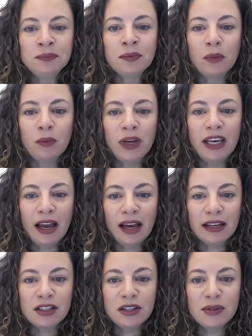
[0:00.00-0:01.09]
we
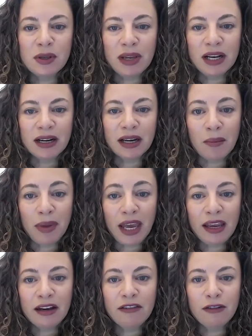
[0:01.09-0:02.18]
had to submit a
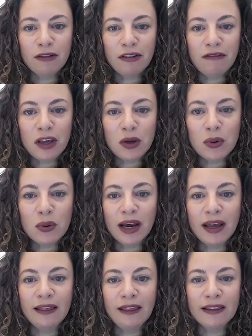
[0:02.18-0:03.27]
campaign for review,
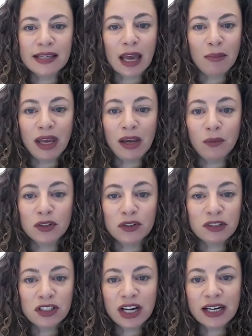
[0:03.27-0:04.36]
and then this campaign was
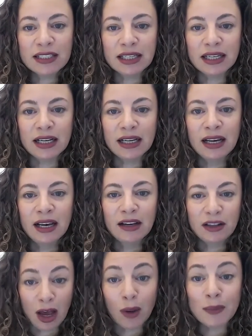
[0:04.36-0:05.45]
rejected.
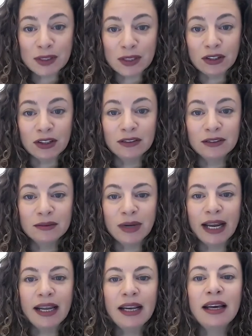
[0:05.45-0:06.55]
Obstacle,
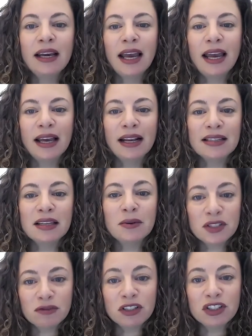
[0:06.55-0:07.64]
right? And as it
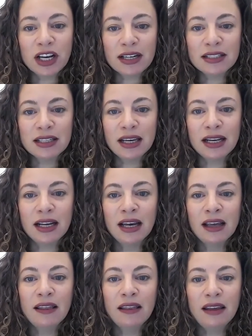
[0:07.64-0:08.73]
was rejected,
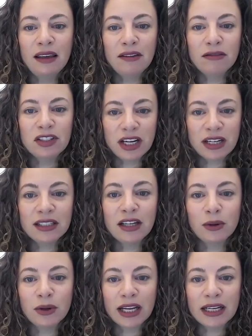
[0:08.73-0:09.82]
the rejecting
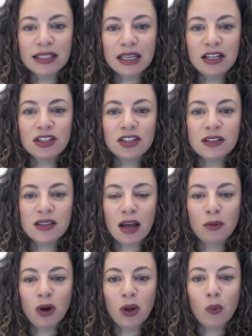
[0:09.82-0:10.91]
organization said,
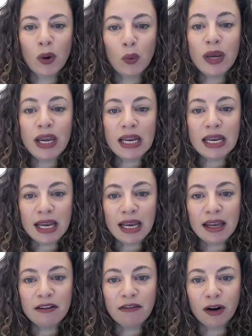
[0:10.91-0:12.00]
well, what we
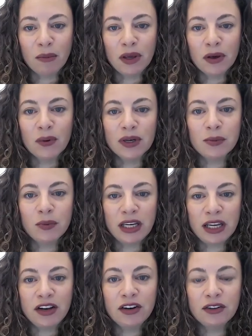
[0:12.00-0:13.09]
need from you is we
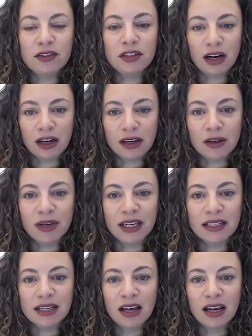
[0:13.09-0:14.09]
need you to document